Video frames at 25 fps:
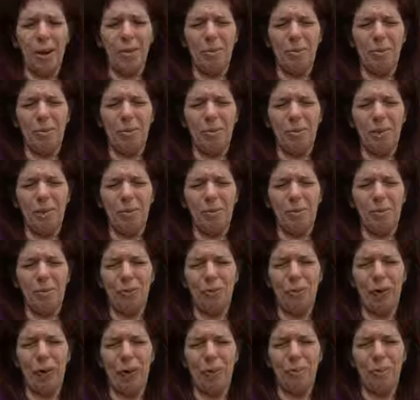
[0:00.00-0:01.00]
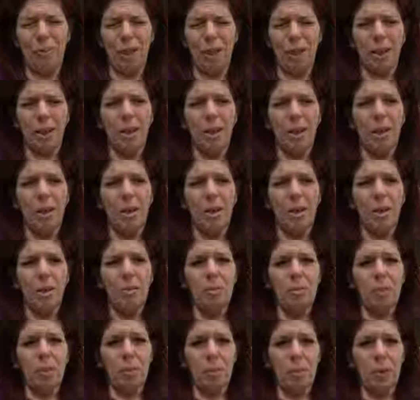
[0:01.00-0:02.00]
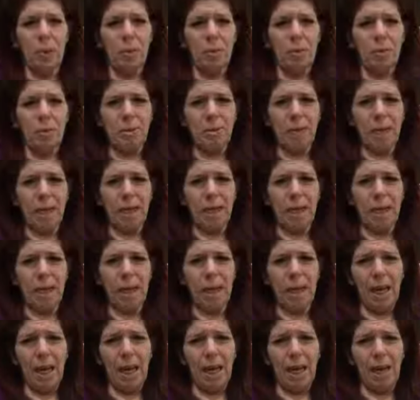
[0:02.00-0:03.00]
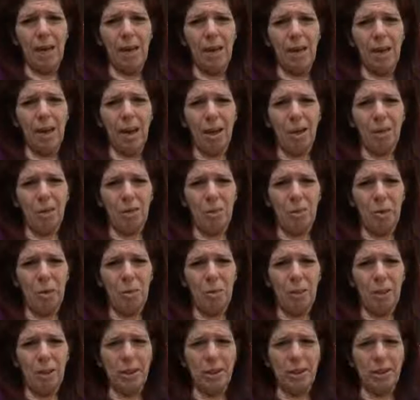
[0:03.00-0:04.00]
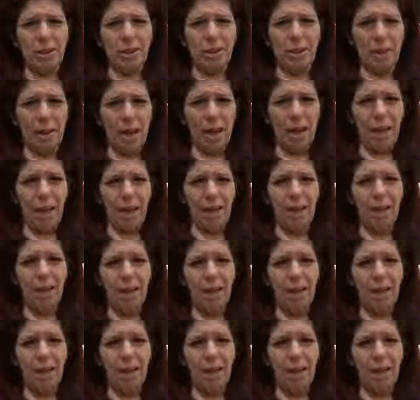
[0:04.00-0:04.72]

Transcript: I'm revamping my website, and God told me to say